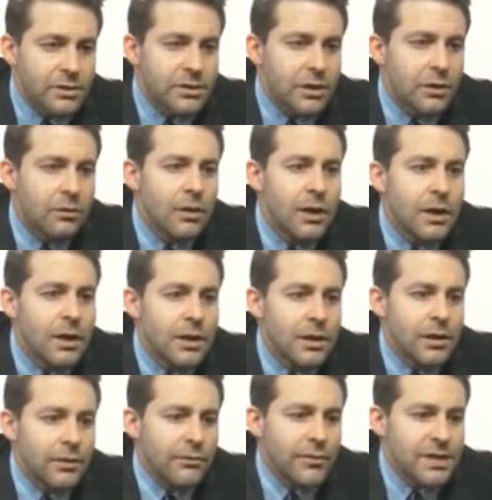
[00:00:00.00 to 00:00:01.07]
So,
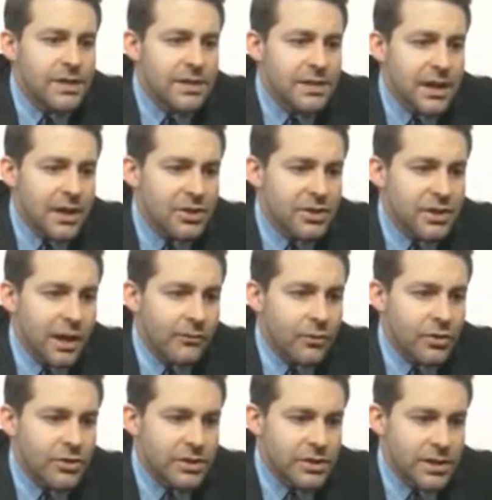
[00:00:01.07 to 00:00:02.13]
this is actually
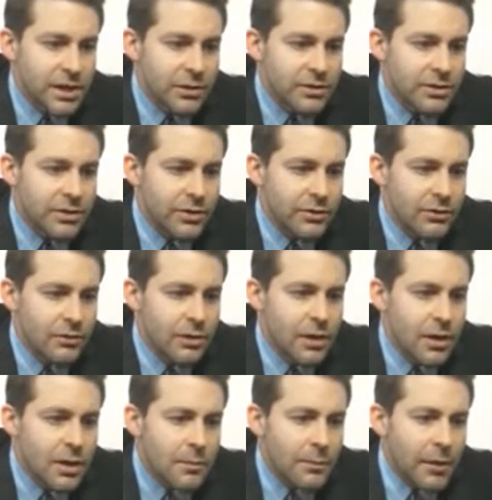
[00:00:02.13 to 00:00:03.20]
divergence here too.
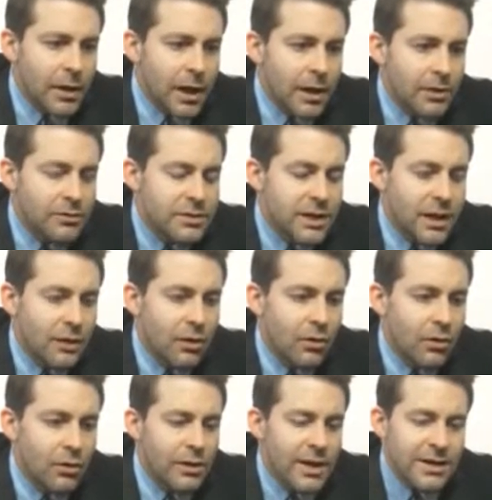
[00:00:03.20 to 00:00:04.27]
But I don't take a
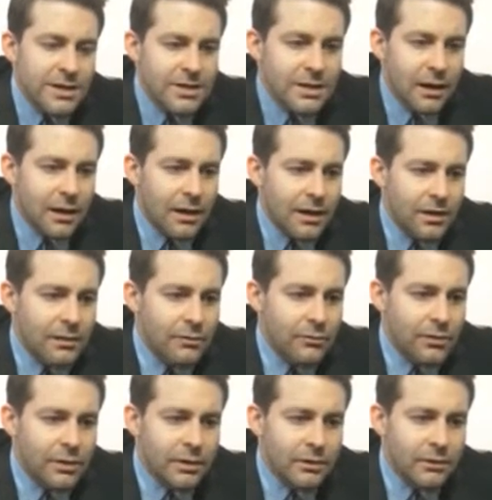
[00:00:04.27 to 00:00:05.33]
whole lot of stock
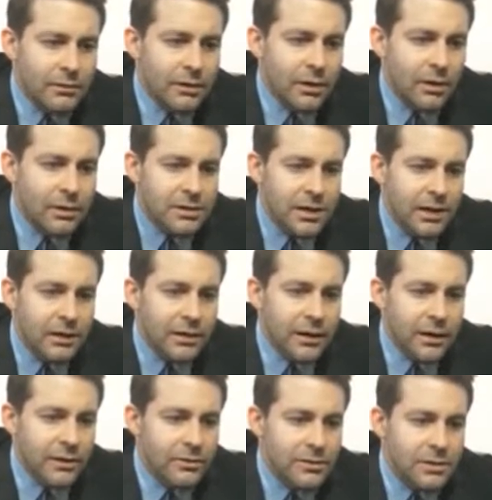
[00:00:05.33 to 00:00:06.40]
when the RSI
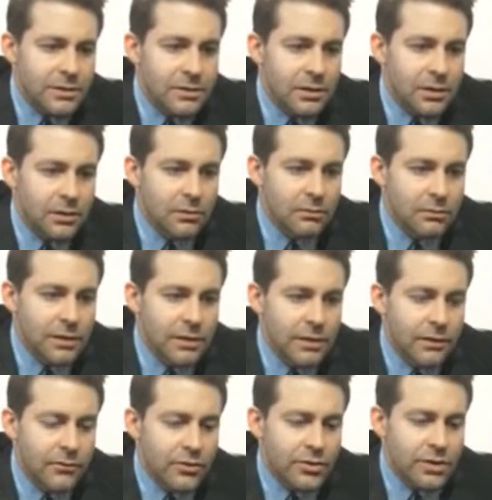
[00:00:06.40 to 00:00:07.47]
indicator is this low and
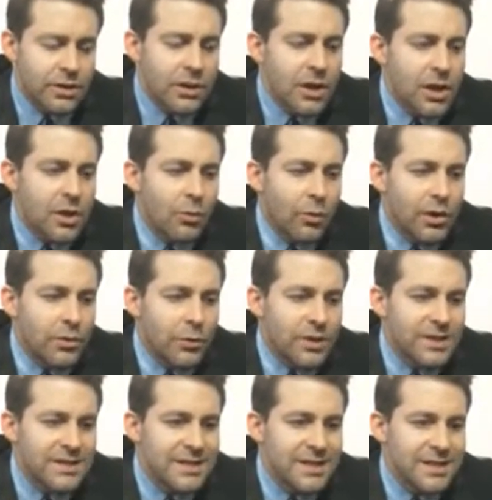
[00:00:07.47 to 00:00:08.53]
divergent. What you
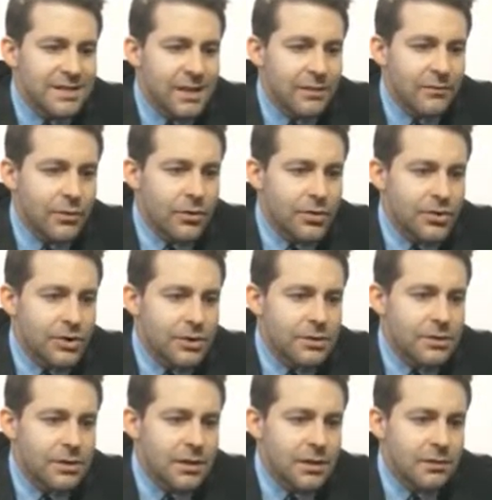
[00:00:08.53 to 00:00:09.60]
want to see is
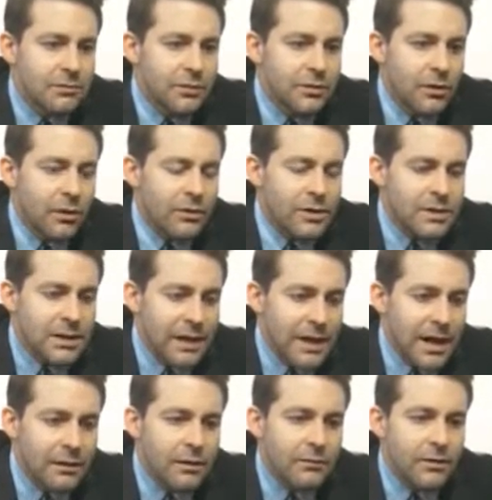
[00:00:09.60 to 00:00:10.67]
divergence with RSI and
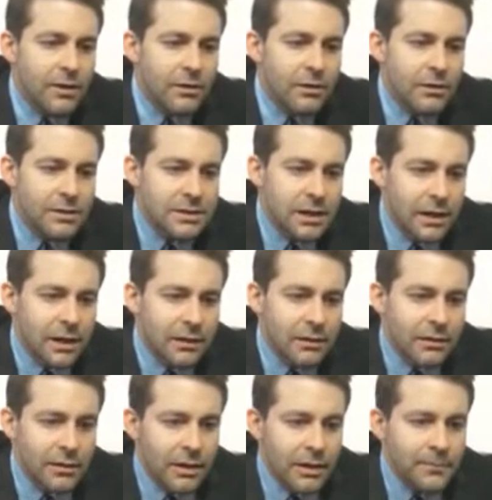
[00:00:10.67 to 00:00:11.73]
elevated RSI,
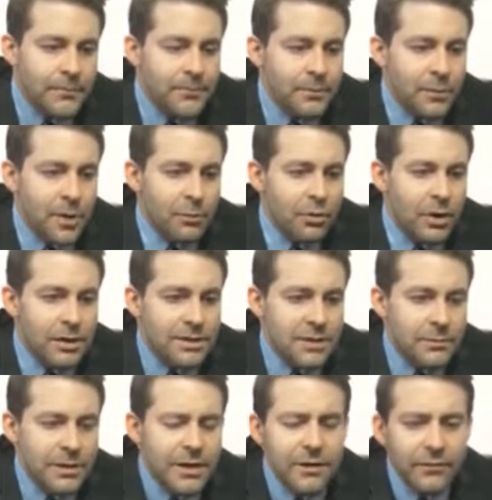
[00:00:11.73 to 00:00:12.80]
okay? The
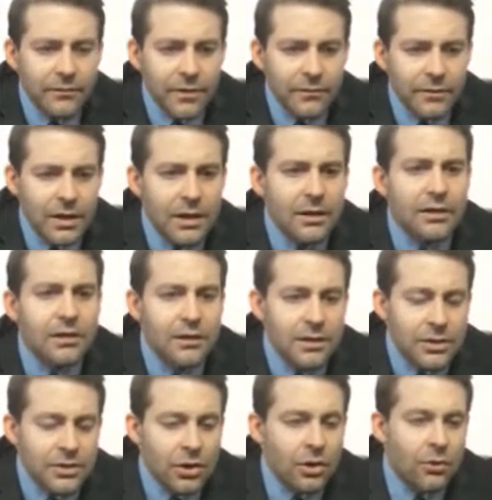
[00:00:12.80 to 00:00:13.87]
proximity to 50
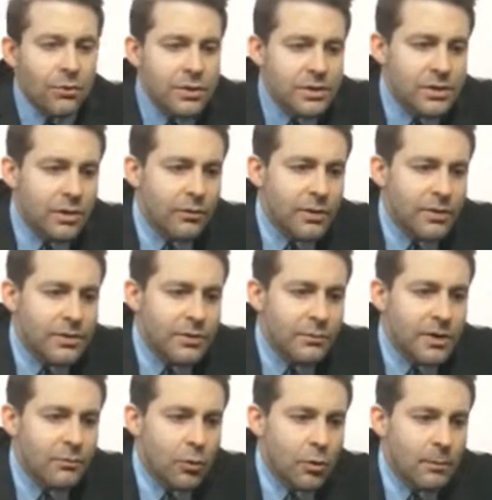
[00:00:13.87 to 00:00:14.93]
is always going to
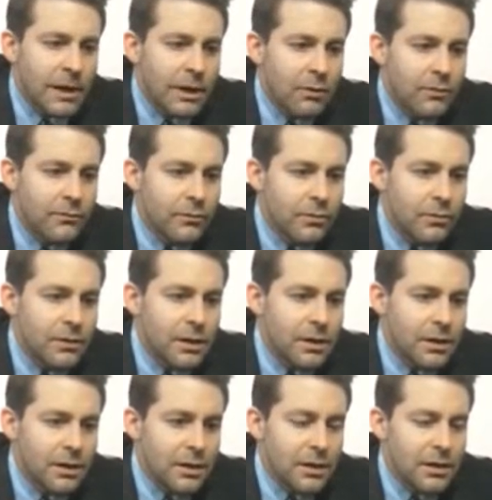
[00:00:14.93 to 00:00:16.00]
be more powerful.
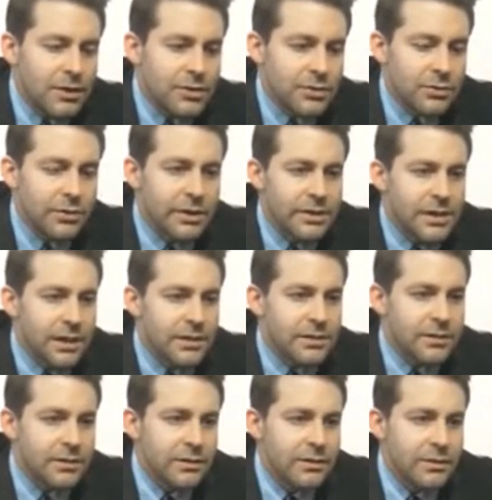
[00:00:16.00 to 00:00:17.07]
It just really
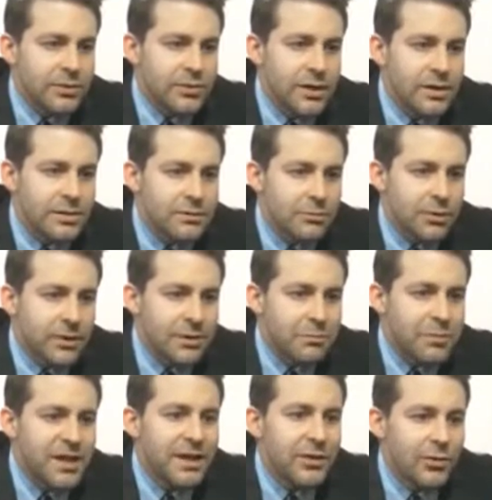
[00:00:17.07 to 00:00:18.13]
tells you that the trend's really
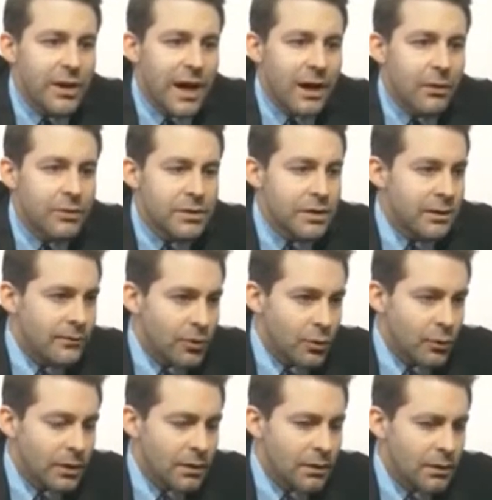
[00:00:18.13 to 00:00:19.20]
petered out, if you
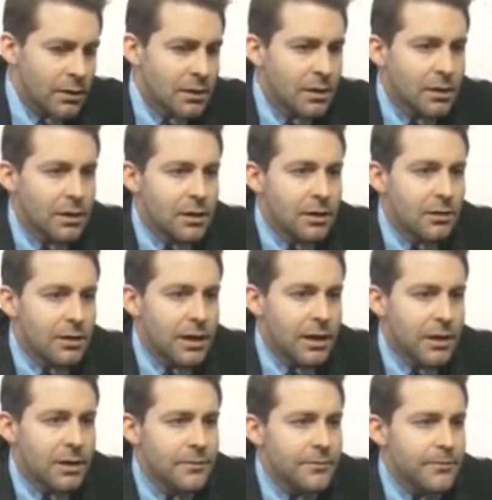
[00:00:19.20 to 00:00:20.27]
will,
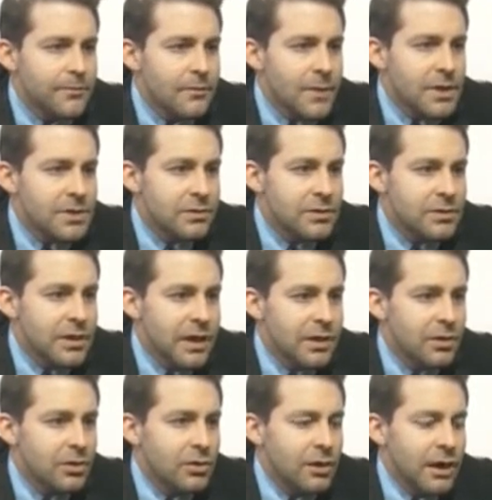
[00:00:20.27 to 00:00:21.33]
okay? So let's
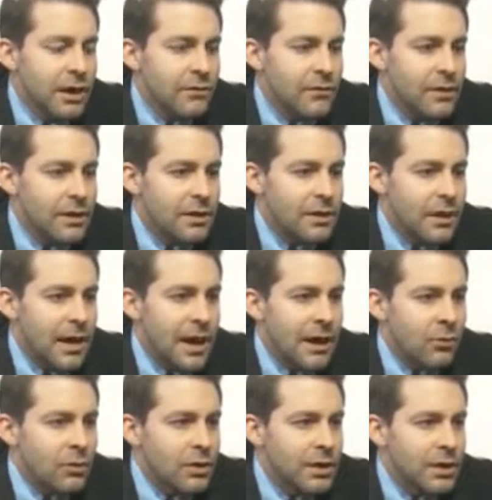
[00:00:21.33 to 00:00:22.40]
take a look at the
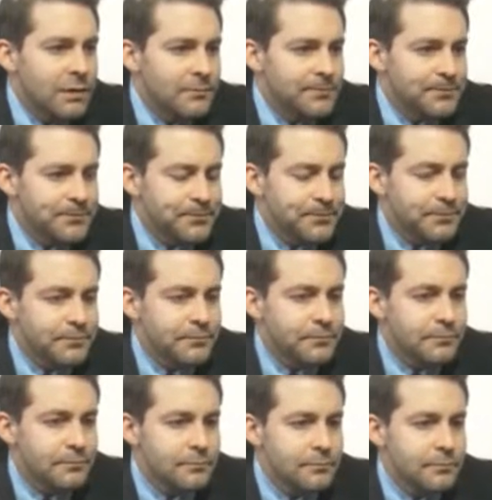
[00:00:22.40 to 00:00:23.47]
hourly.
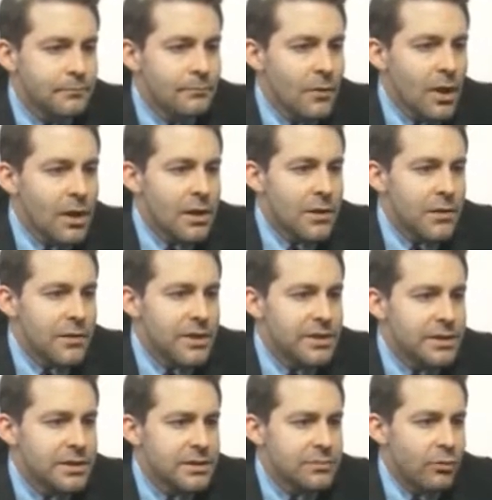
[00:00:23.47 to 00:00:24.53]

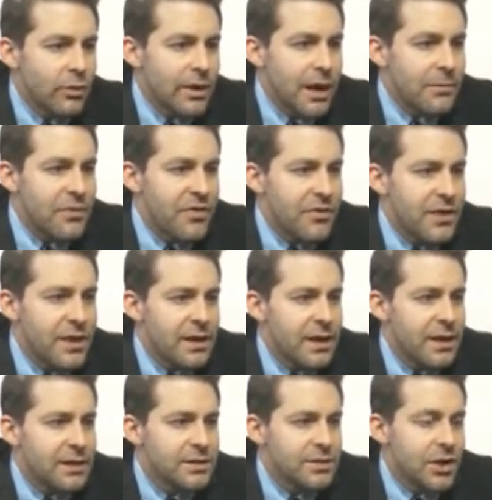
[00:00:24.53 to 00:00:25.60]
This is what I'm
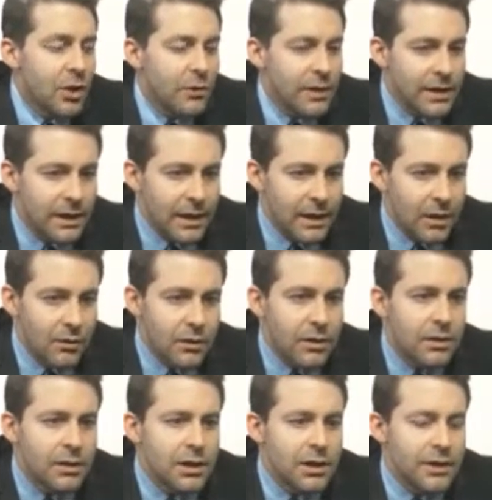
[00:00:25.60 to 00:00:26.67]
thinking is going
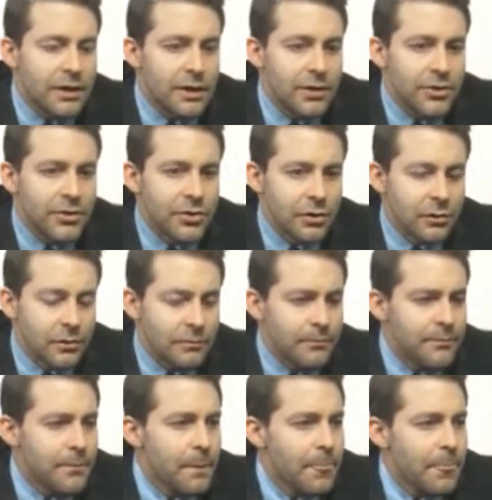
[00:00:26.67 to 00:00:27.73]
down on the near
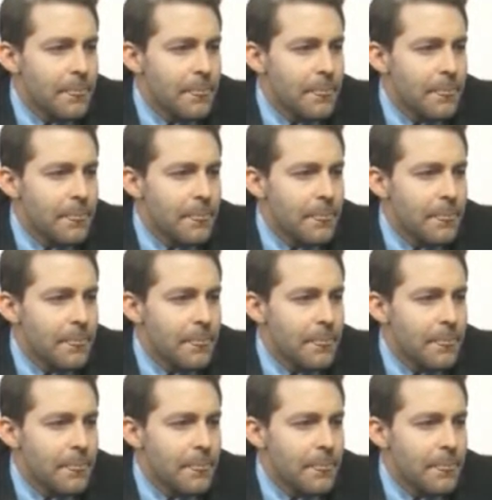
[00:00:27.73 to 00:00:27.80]
term.